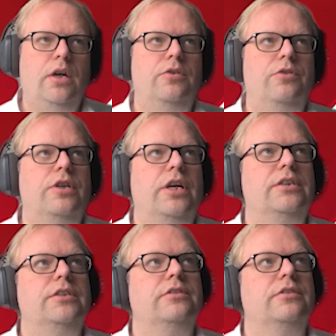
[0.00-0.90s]
So that
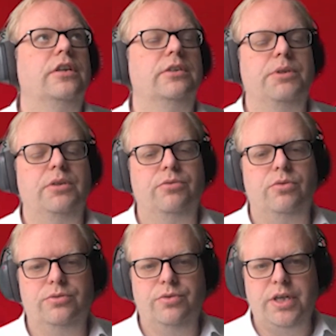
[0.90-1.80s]
is a little bit, of
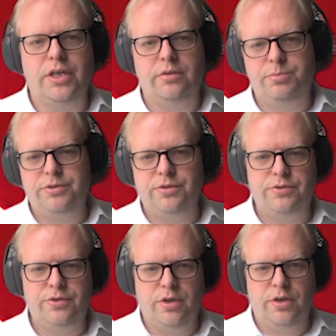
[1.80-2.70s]
course, what kind of business
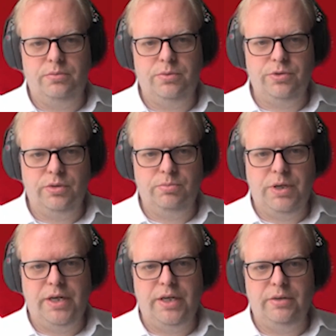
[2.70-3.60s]
you are. So
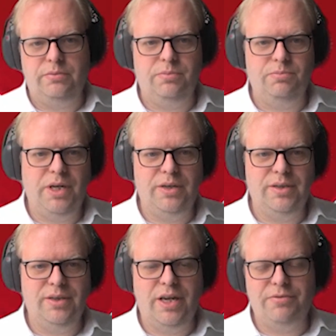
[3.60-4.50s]
my
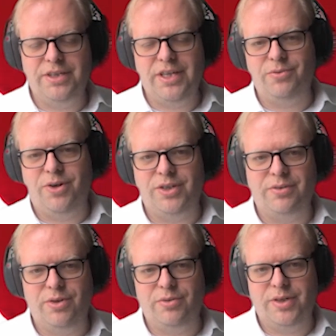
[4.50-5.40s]
everyday work, I
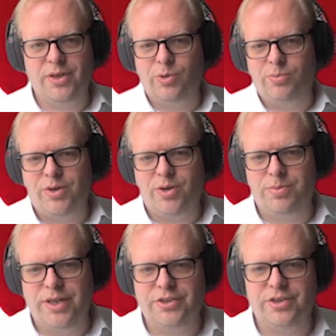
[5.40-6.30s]
work for a global
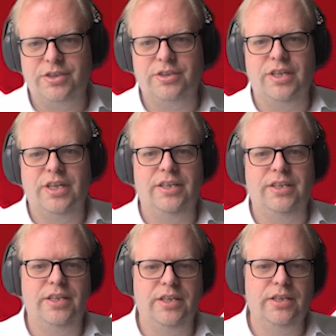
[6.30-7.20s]
corporation,
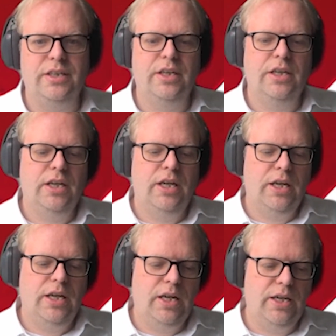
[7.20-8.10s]
and
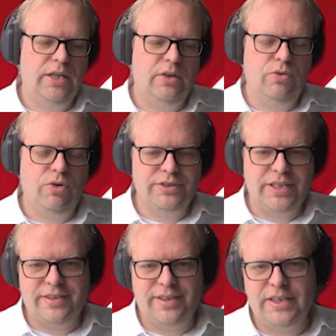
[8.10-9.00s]
of course
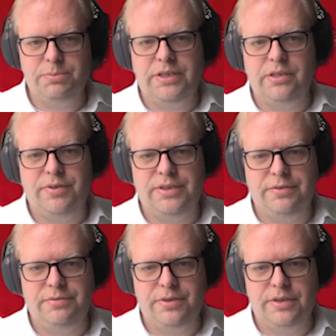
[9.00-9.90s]
that's a little bit of a
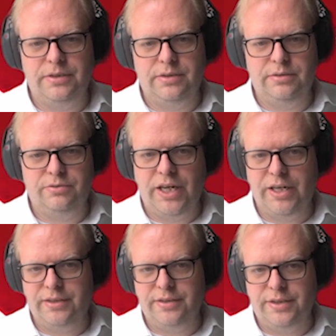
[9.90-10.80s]
different
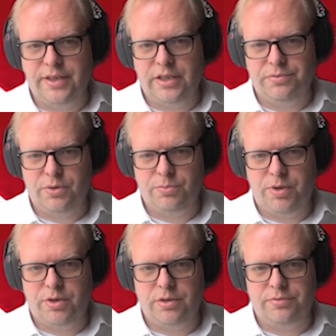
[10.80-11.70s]
reality than if you're
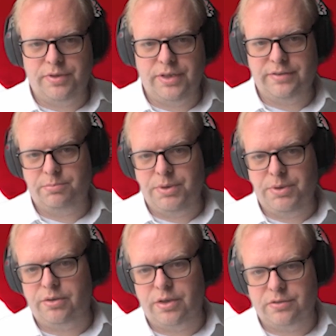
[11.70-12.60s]
part of an
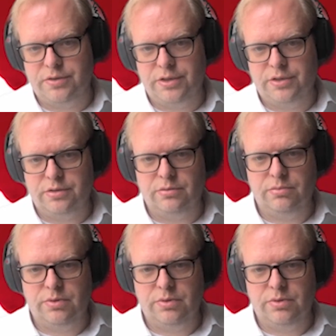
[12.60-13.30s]
SMB organization.